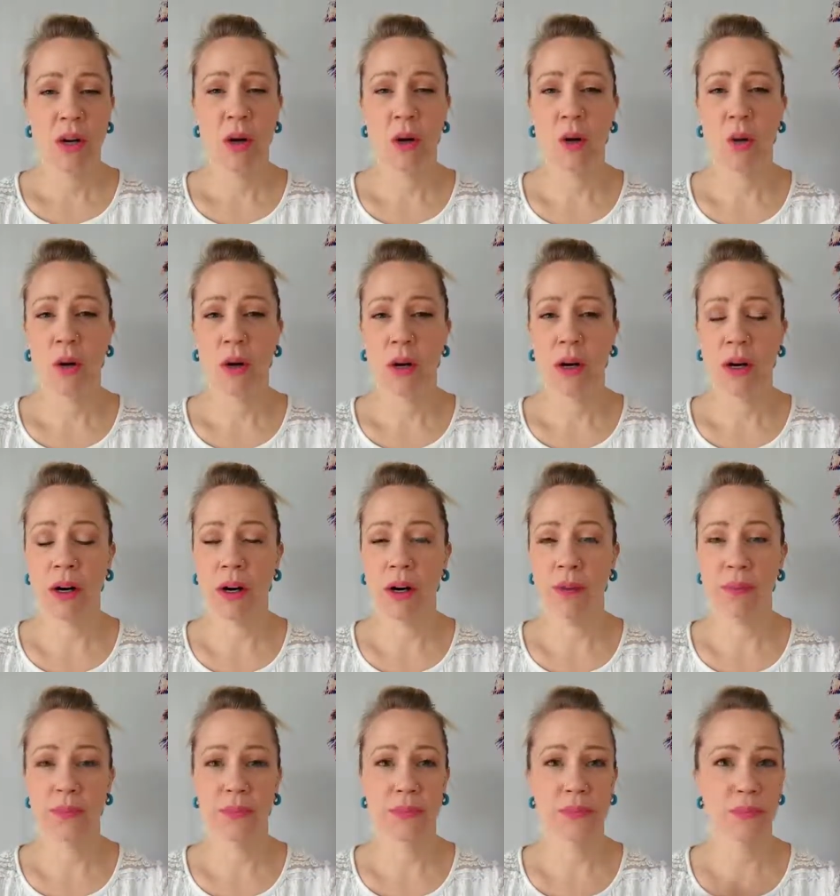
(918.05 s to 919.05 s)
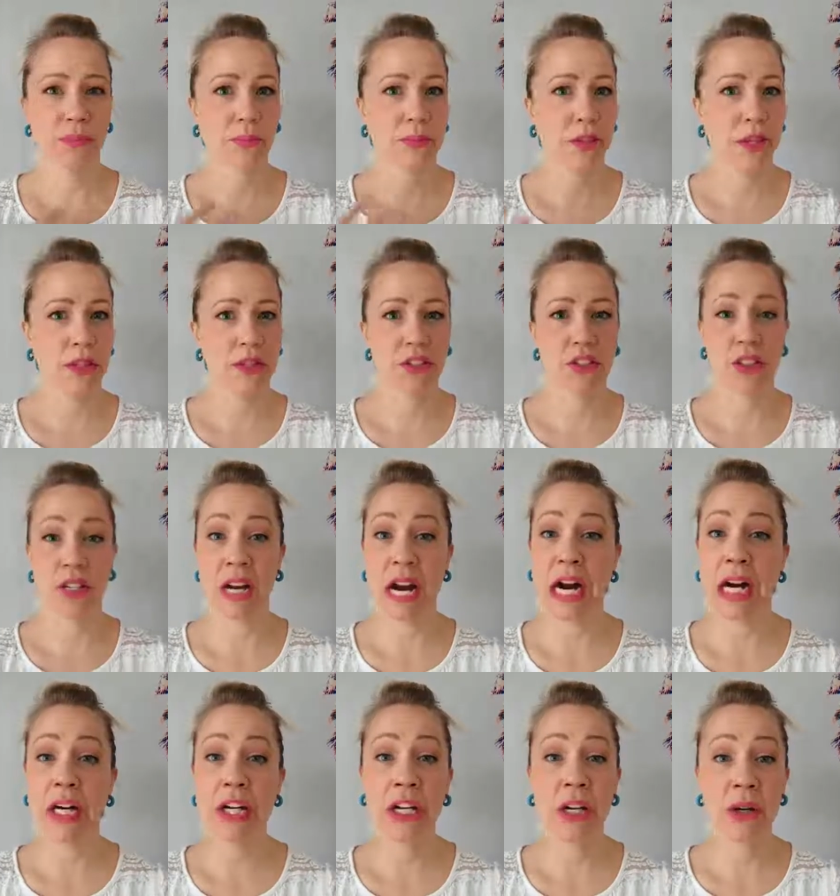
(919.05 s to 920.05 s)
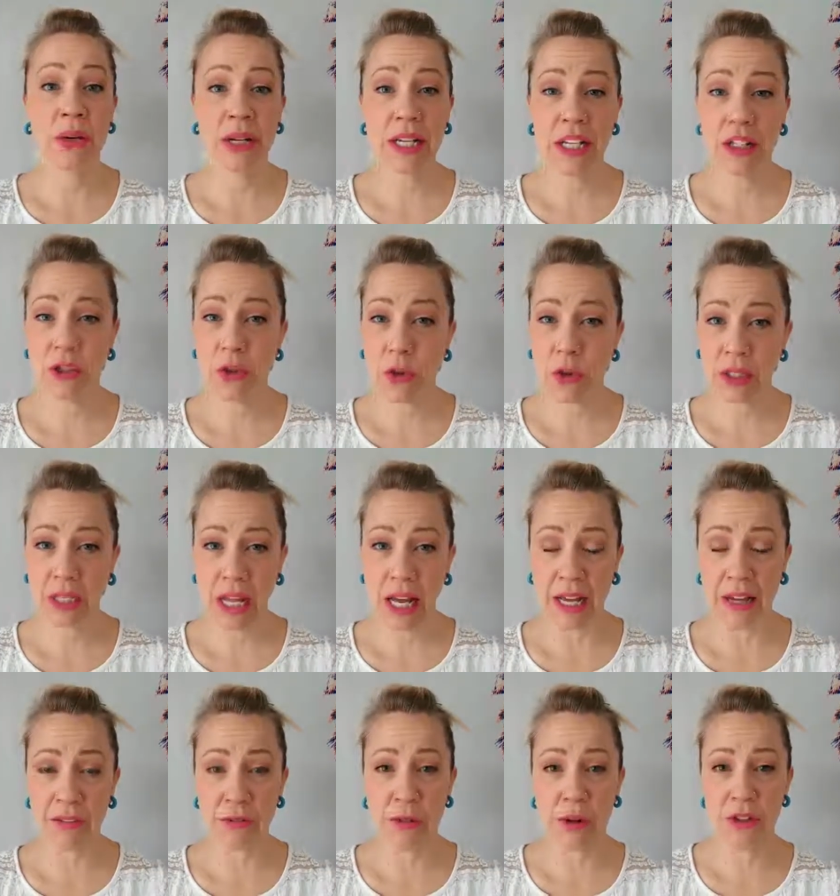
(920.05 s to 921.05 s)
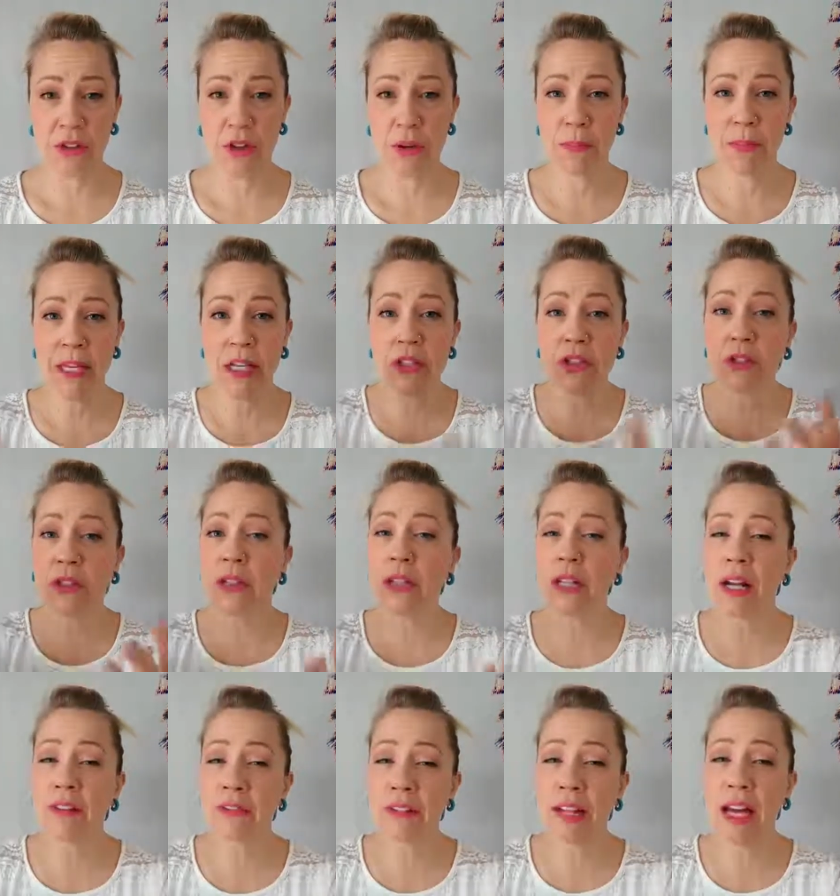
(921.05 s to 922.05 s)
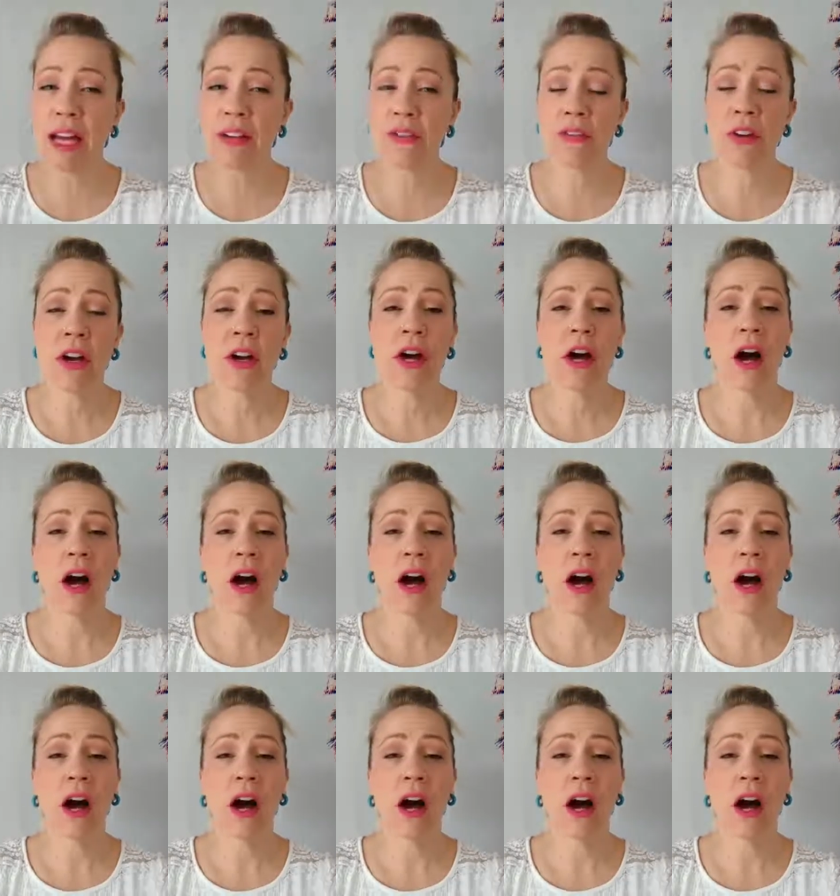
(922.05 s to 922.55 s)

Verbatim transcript: or scenario in your life, whether it be in your love life,